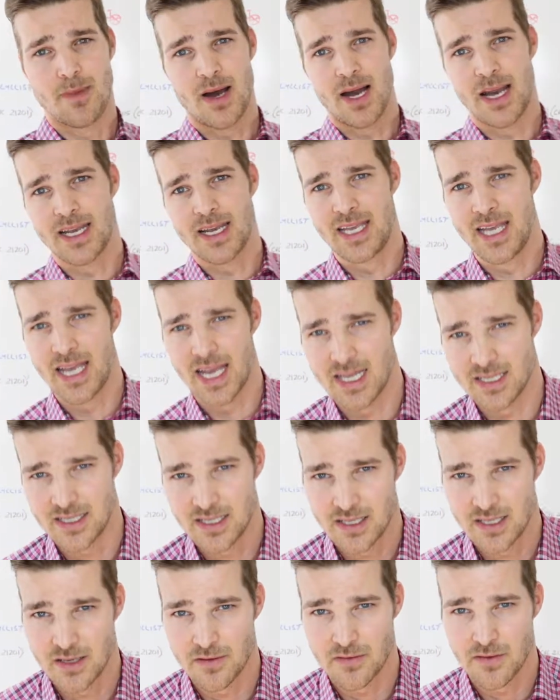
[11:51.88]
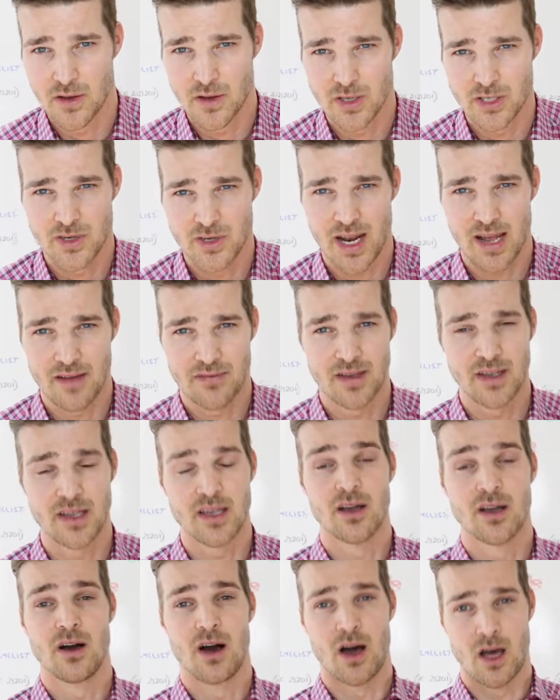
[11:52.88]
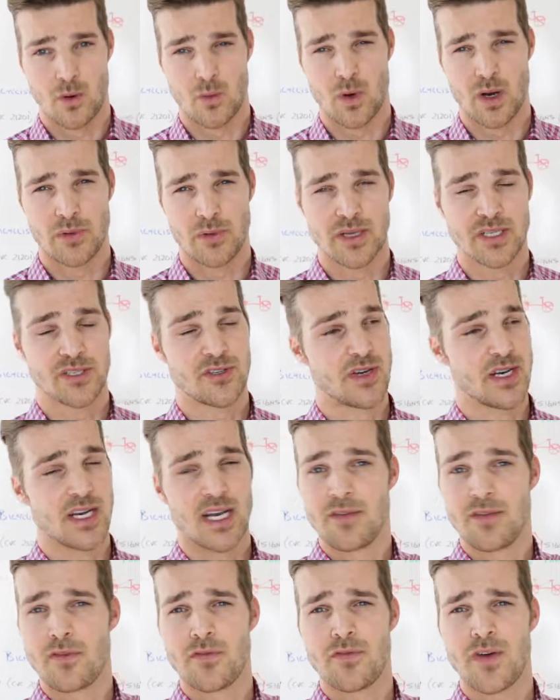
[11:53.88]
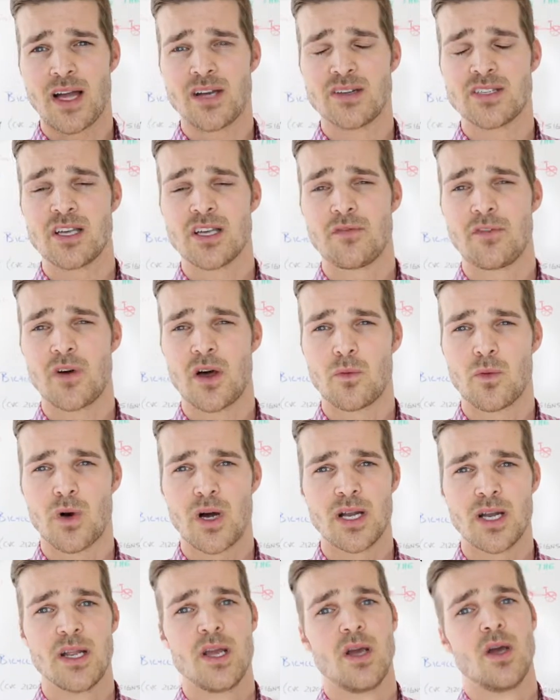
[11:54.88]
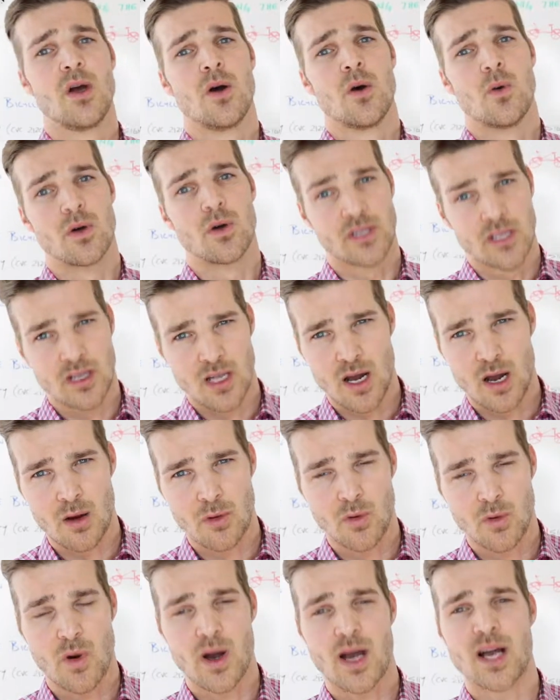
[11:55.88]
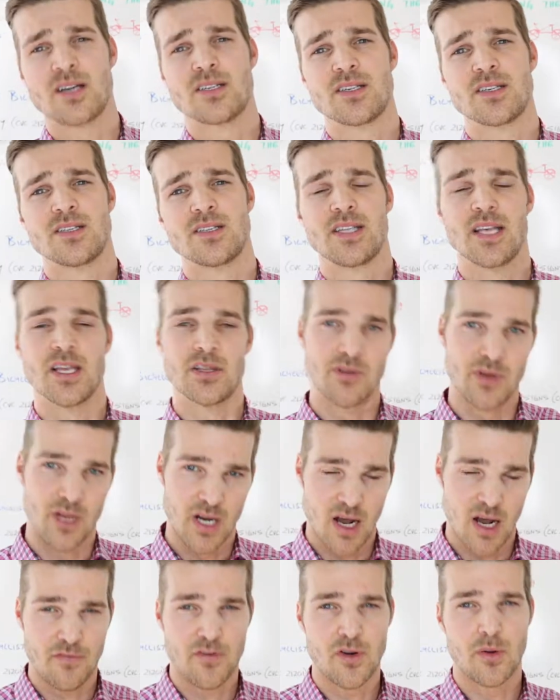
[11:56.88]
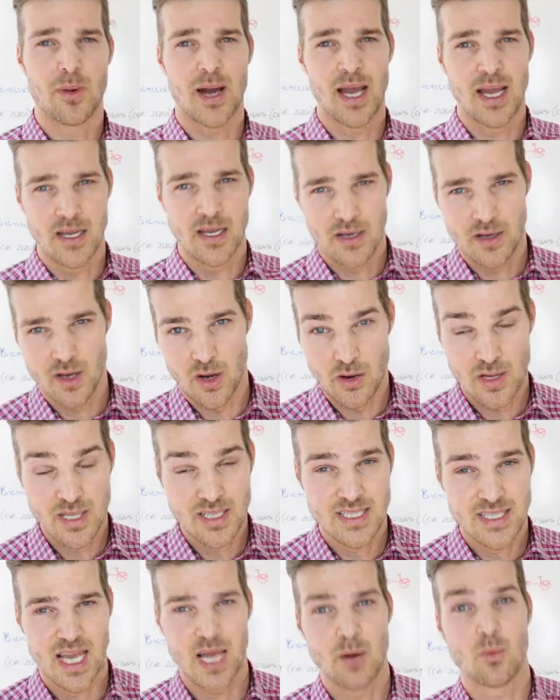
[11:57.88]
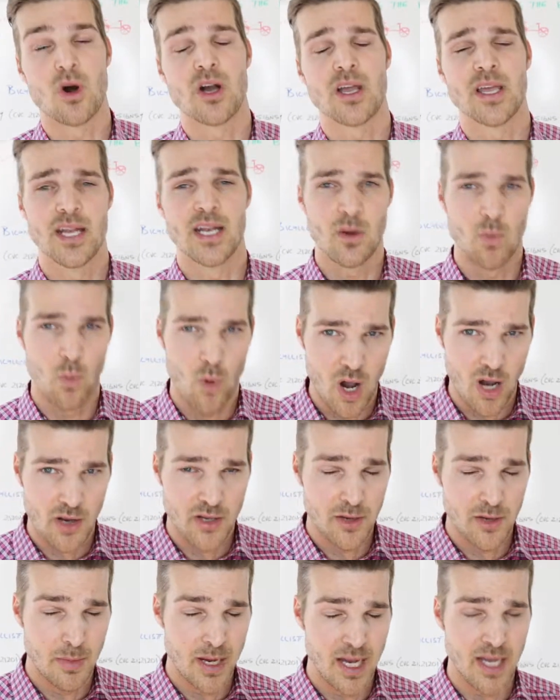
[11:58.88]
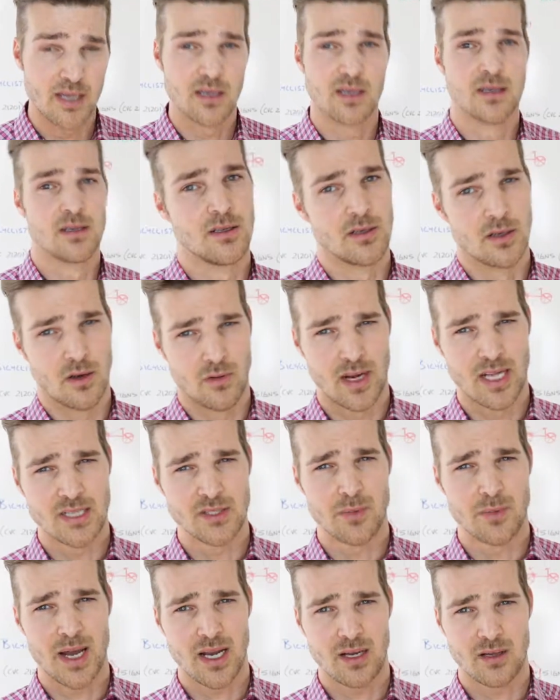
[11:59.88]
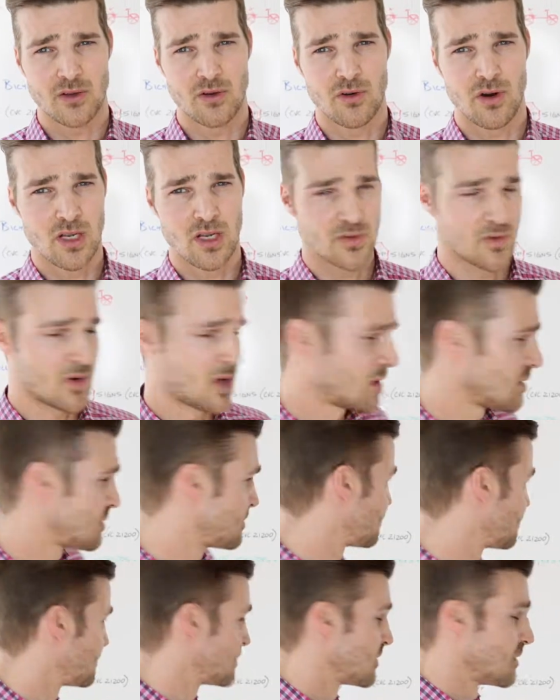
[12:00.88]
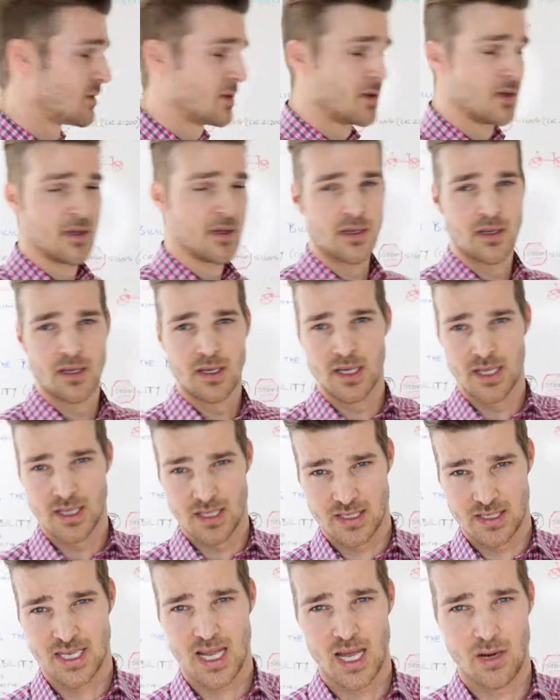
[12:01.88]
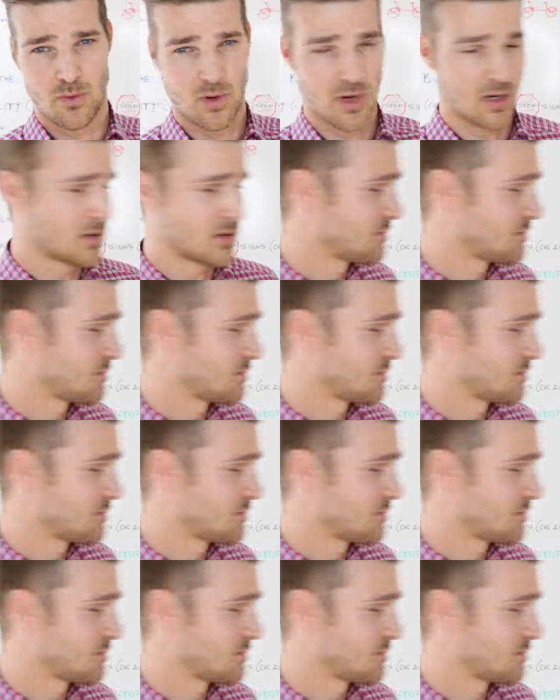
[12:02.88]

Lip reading: against the flow of traffic on a one-way street. If you find yourself on one, what the law requires is that you get off your bike, go to the sidewalk, and then walk your bike. Don't ride your bike on the crosswalk, in the sidewalk.